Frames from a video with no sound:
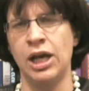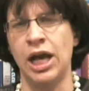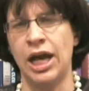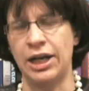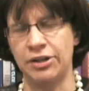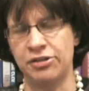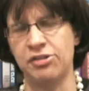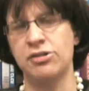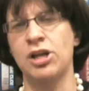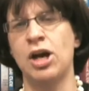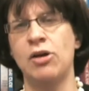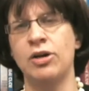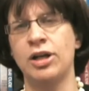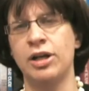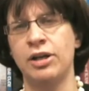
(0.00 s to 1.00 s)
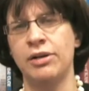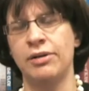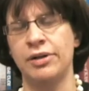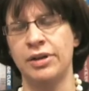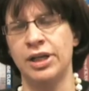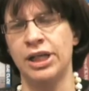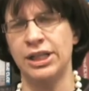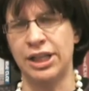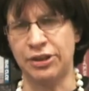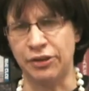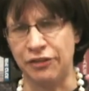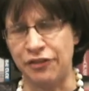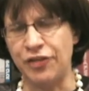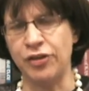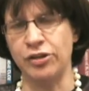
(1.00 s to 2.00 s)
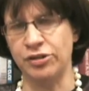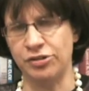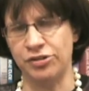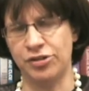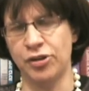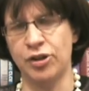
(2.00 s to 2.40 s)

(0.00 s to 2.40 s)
And it's noted that the first